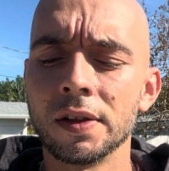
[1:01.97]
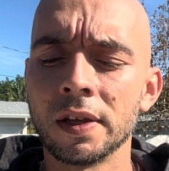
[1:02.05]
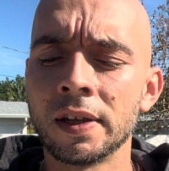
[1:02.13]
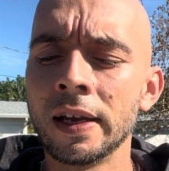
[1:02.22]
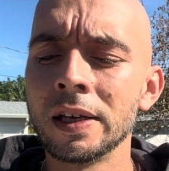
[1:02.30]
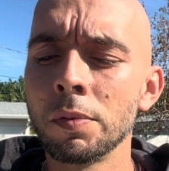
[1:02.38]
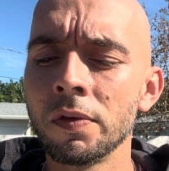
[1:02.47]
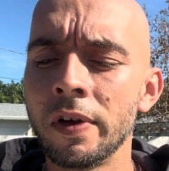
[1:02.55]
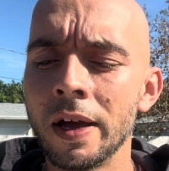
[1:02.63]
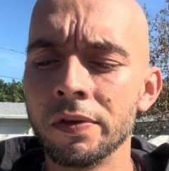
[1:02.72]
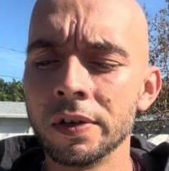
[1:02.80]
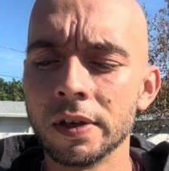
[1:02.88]
the kingdom of
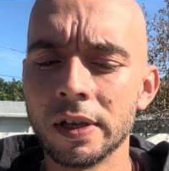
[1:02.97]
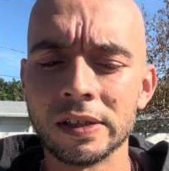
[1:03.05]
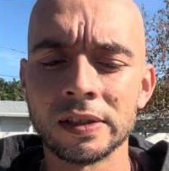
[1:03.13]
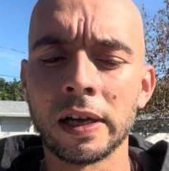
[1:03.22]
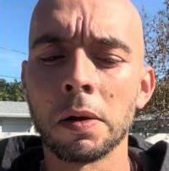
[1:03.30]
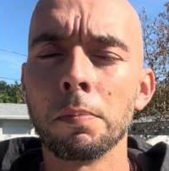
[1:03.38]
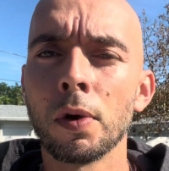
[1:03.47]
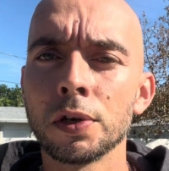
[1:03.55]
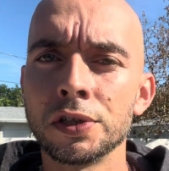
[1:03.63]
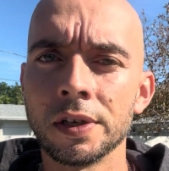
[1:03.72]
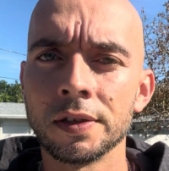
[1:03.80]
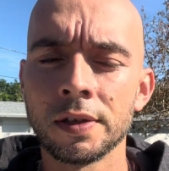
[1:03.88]
heaven is like a
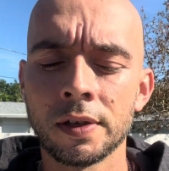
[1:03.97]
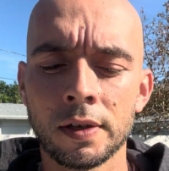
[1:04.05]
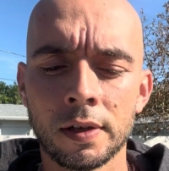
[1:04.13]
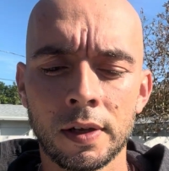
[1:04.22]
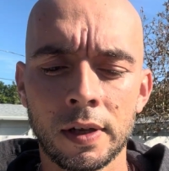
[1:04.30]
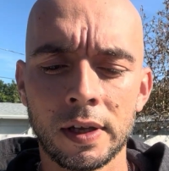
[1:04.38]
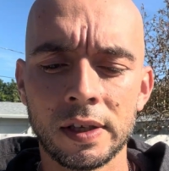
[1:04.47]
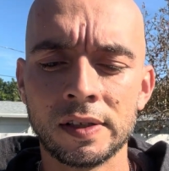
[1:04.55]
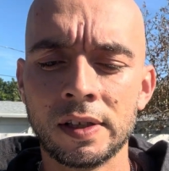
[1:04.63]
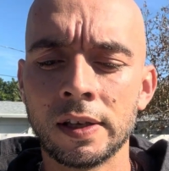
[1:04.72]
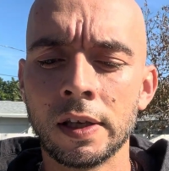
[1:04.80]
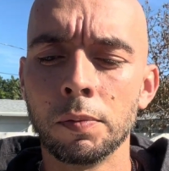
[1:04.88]
merchant
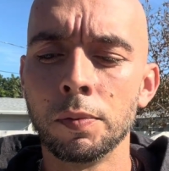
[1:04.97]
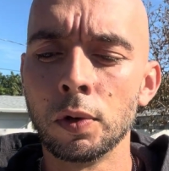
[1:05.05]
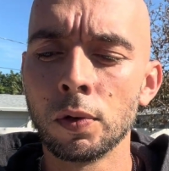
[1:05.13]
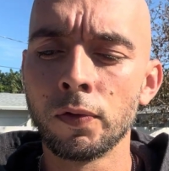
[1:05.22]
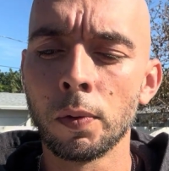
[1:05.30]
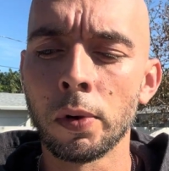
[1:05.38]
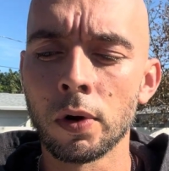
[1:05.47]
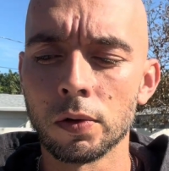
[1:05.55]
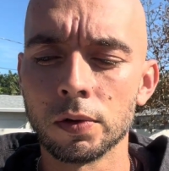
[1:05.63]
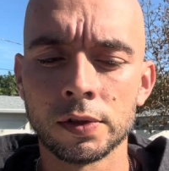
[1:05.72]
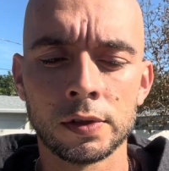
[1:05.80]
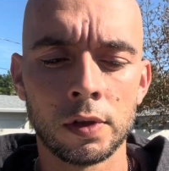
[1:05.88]
seeking beautiful
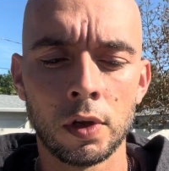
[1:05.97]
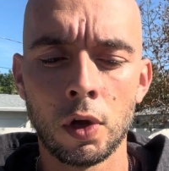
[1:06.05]
pearls,